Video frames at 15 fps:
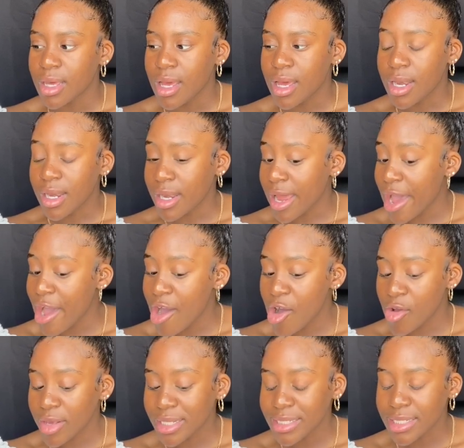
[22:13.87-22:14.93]
now
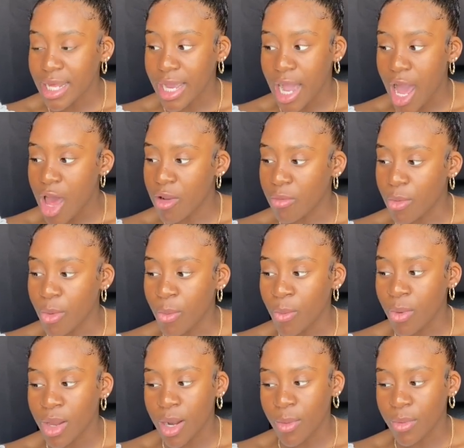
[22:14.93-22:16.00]
it's like, I don't know
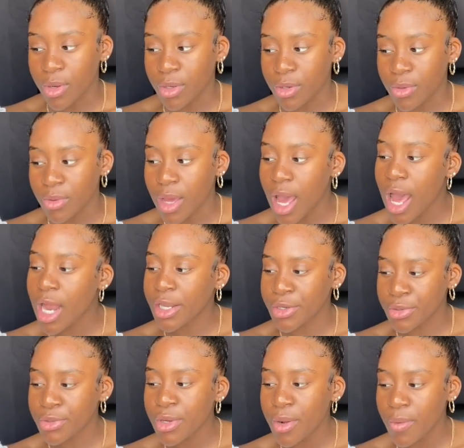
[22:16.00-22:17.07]
what I want to do. I do
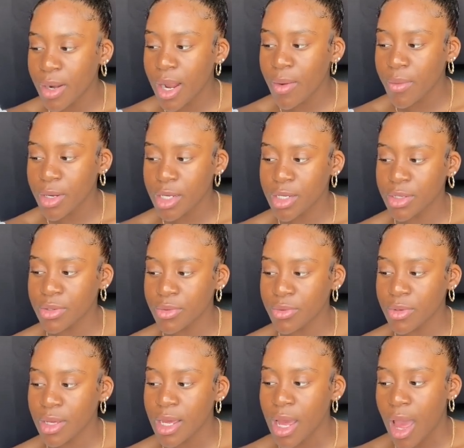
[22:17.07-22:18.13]
know what I want to do.
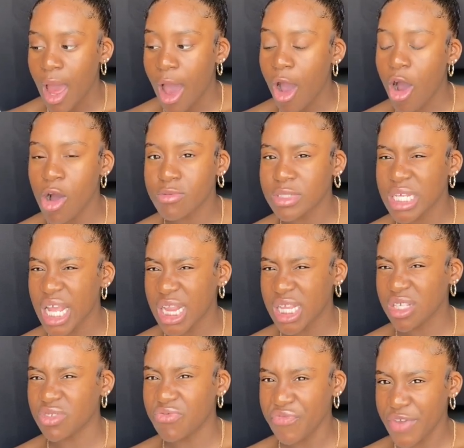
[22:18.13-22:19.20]
I always had
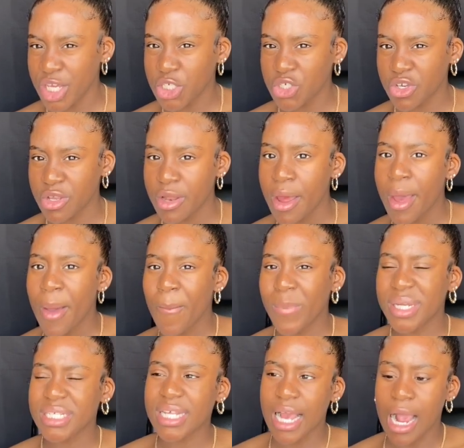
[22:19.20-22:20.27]
this vision, but
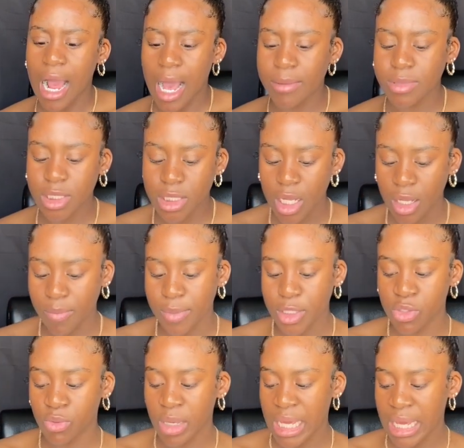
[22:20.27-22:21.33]
it's like I'm stuck
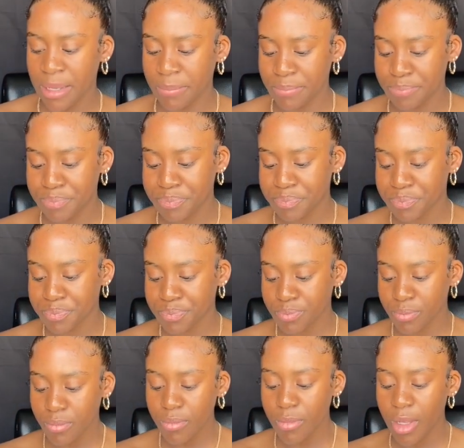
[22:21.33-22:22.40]
between
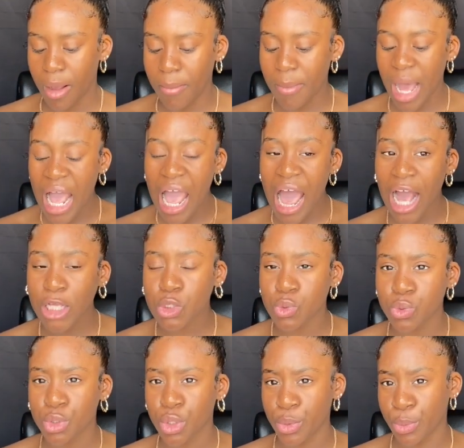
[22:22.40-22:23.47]
my
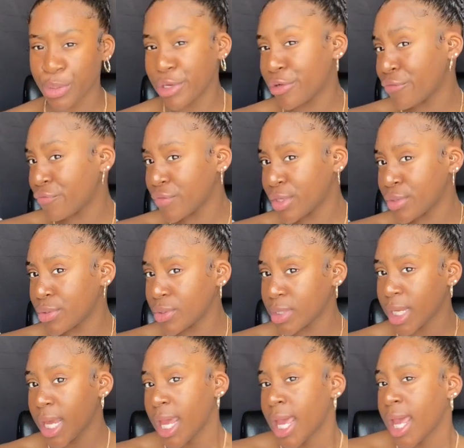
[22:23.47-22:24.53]
actual career field
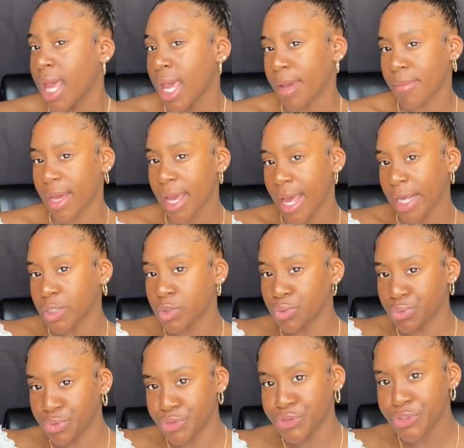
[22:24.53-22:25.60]
and my actual
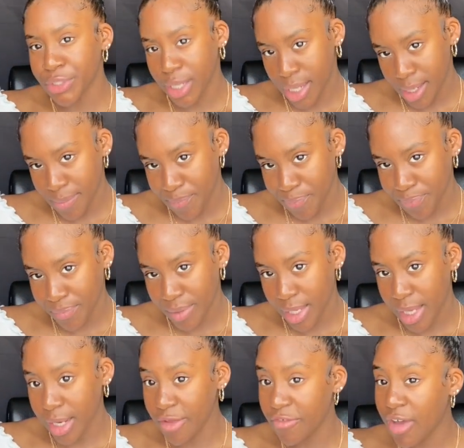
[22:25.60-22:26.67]
dream.
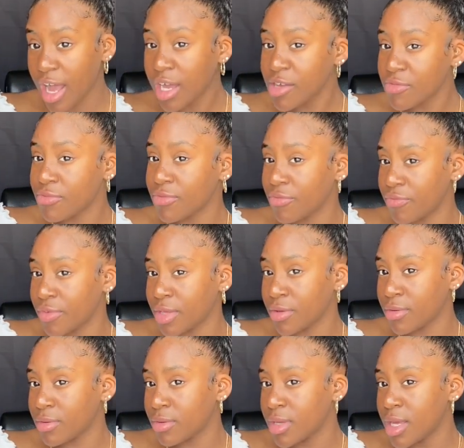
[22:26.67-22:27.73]
And if I could
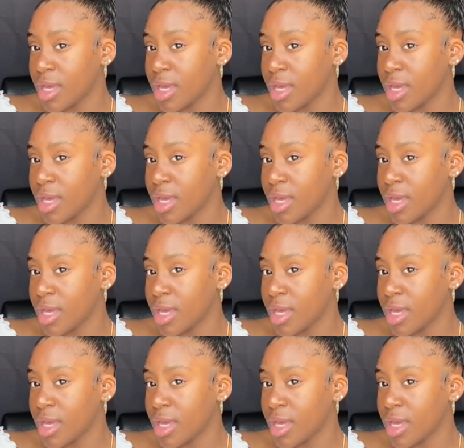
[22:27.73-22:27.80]
fulfill